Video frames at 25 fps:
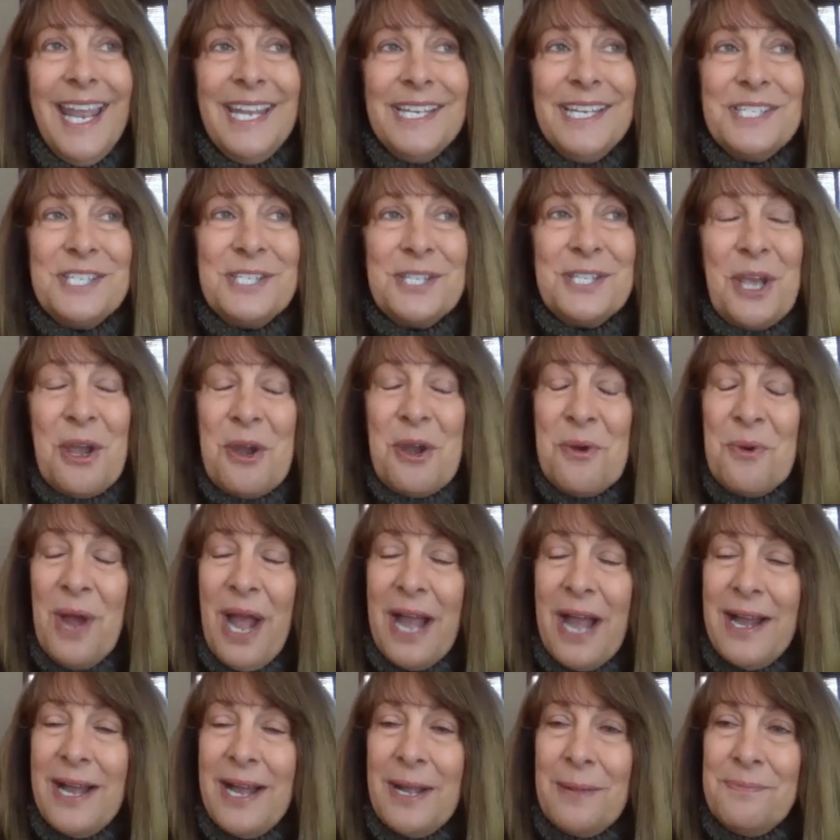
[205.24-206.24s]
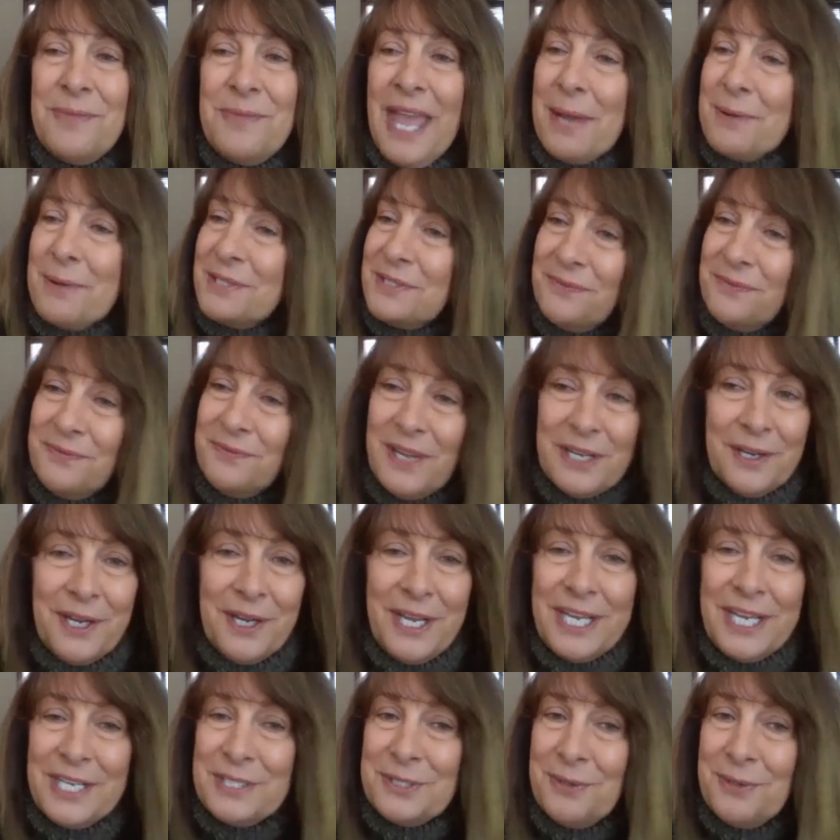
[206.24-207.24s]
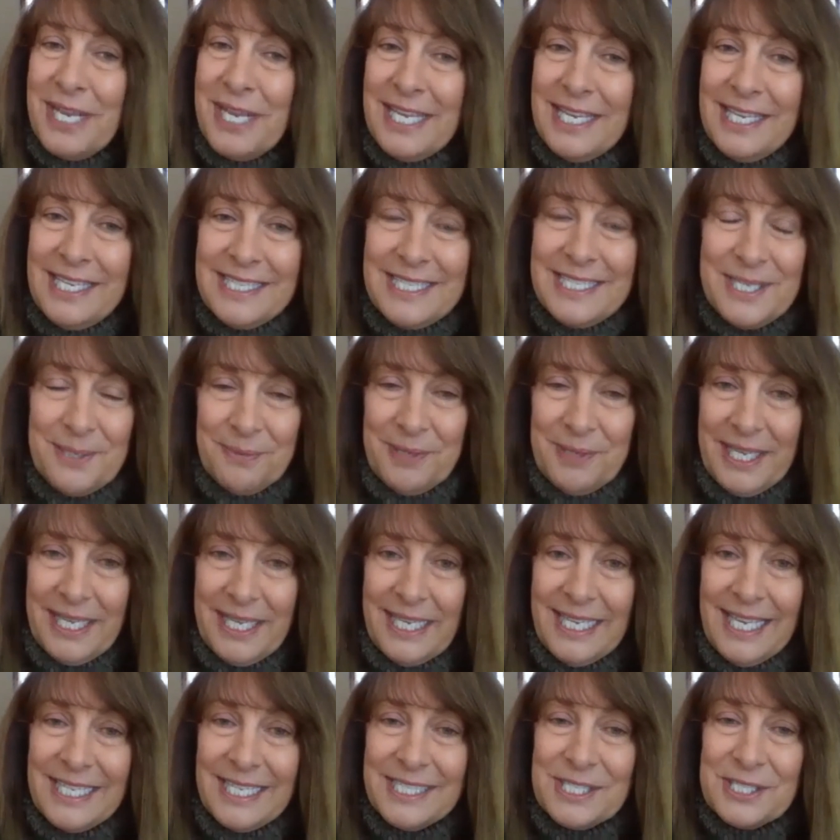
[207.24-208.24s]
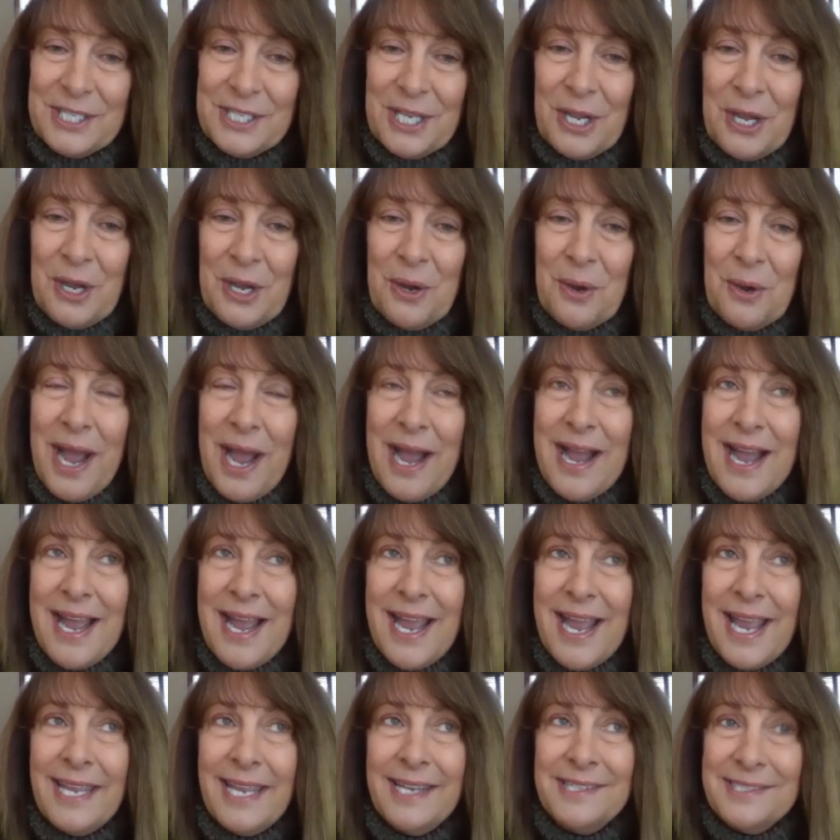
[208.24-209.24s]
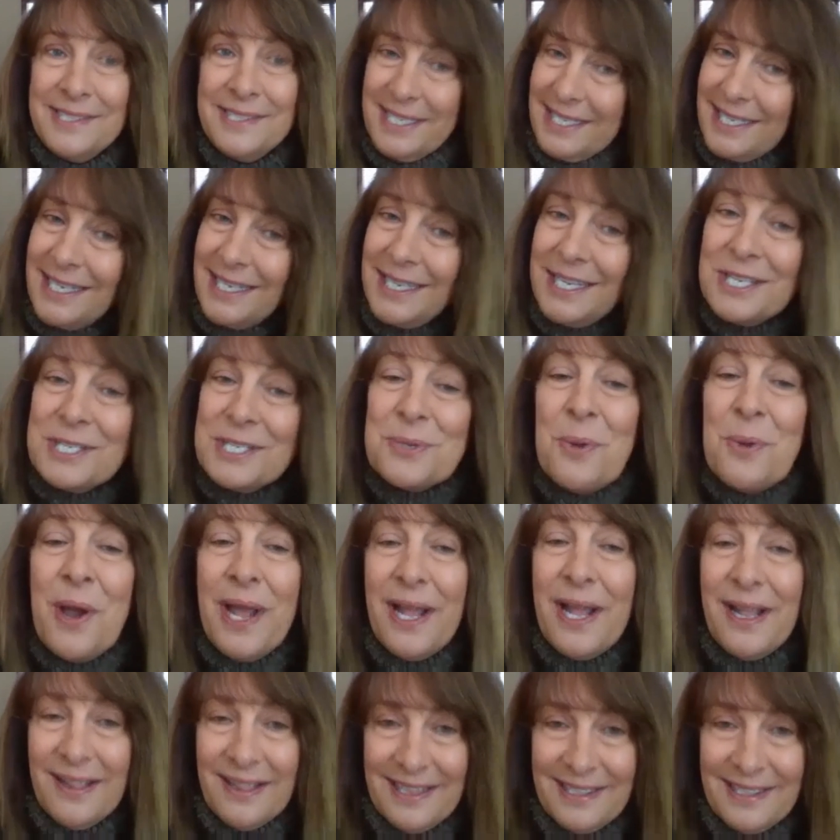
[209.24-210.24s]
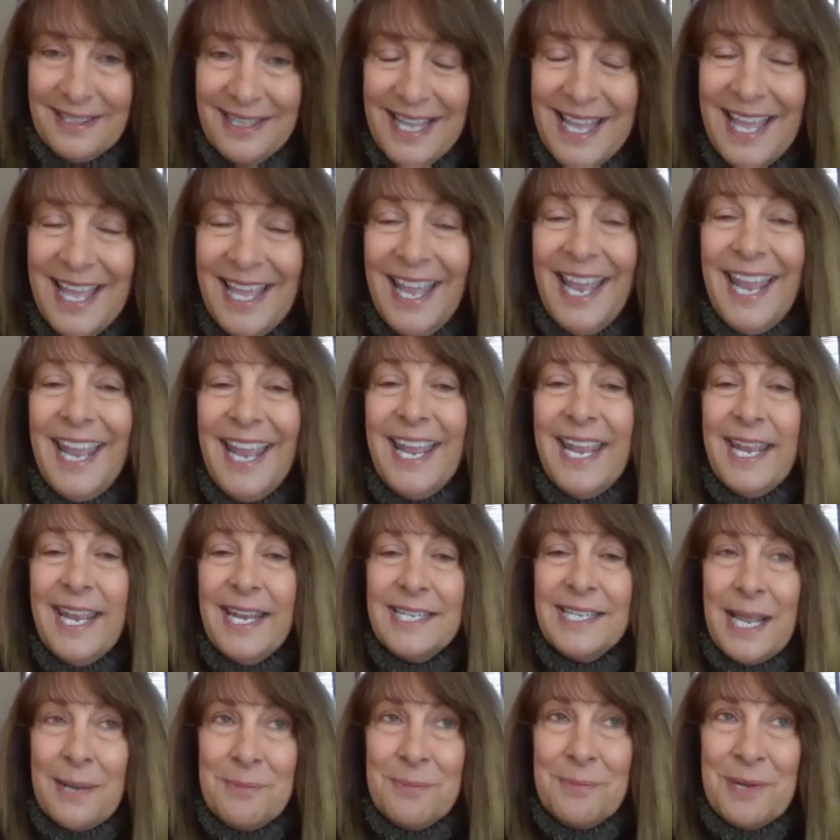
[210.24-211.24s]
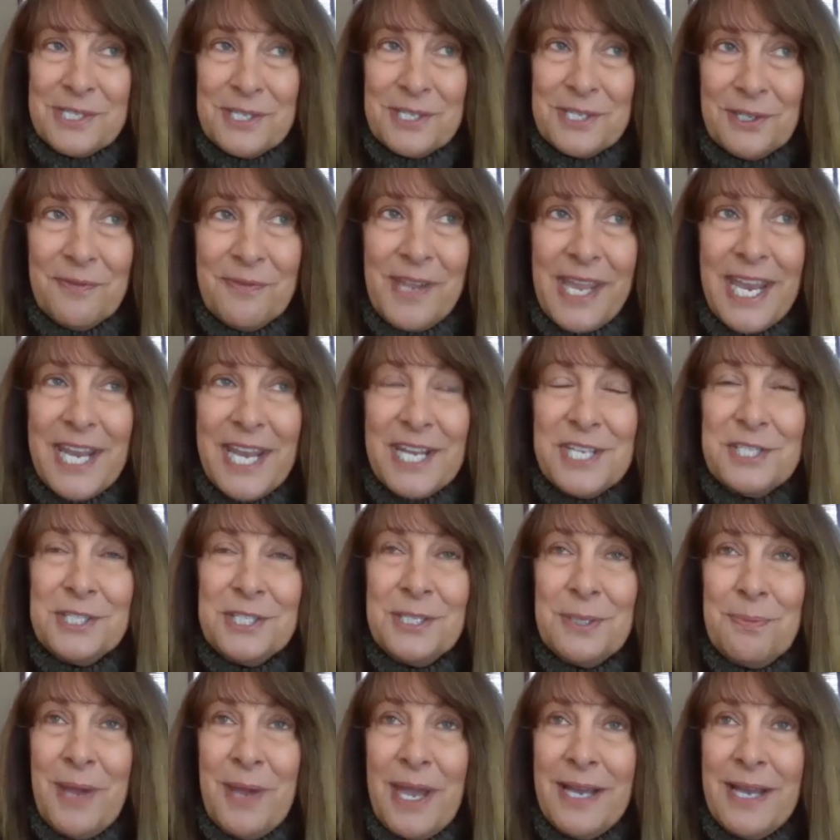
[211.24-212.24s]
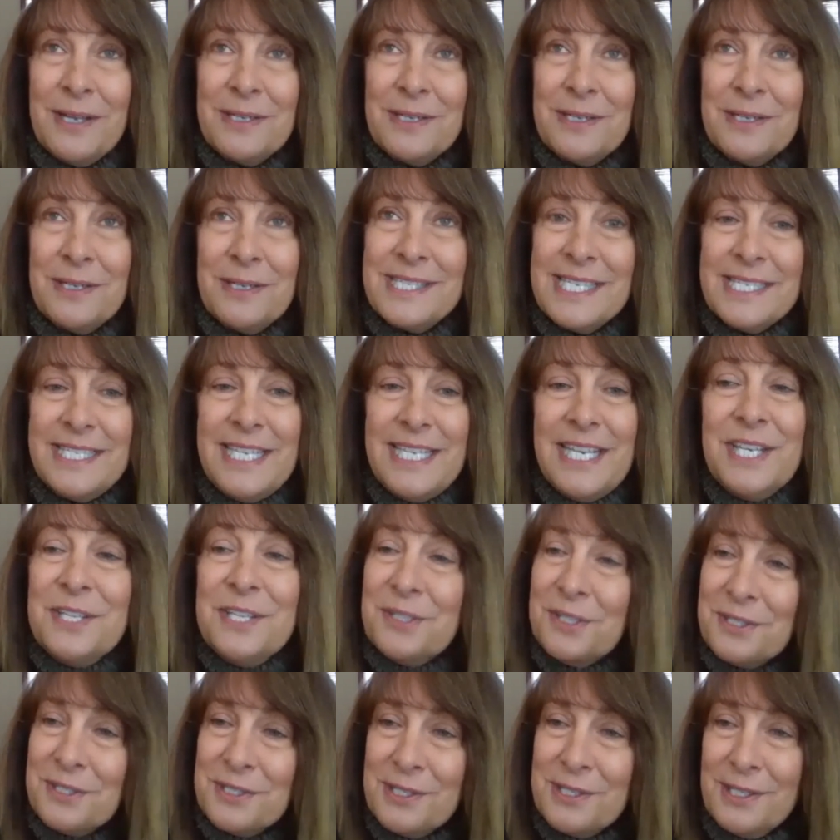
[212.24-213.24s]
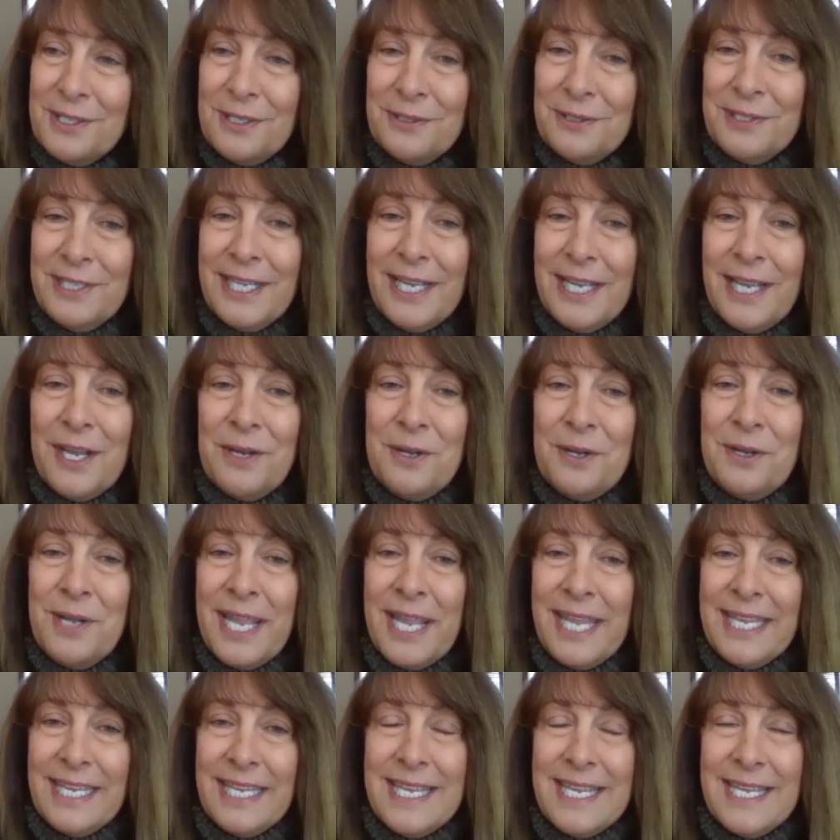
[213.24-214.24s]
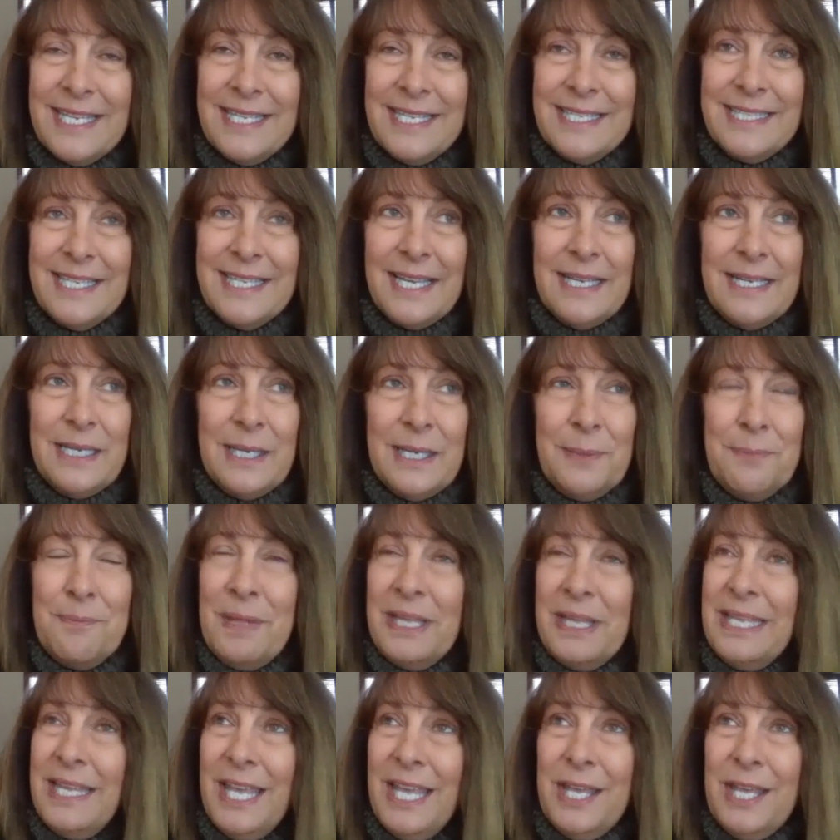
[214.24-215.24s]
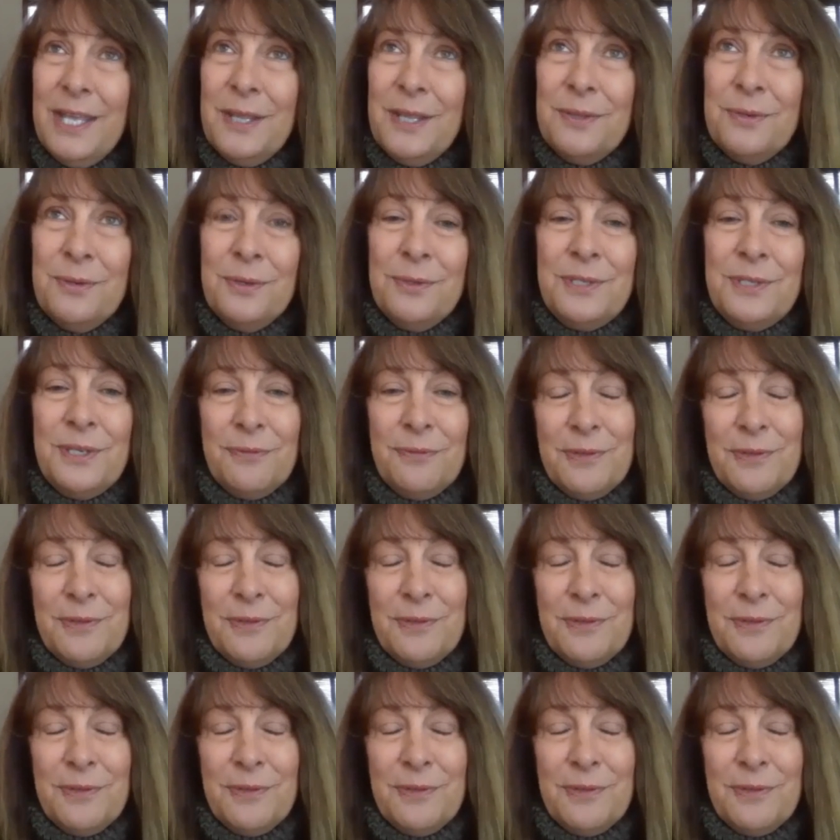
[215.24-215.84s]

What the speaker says: And so that was very intriguing to me. So I did it as well and got my certification about 16 years ago now, and through